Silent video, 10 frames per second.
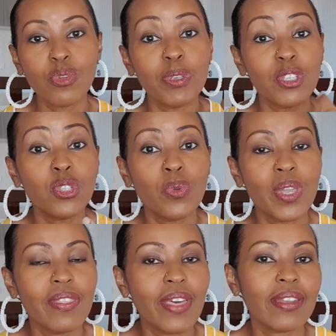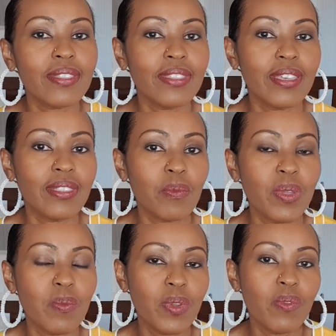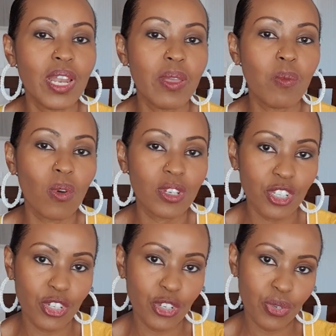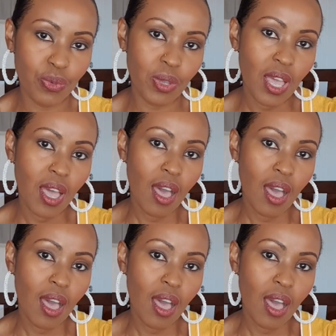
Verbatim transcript: to pursuing that thing that we, we really want to.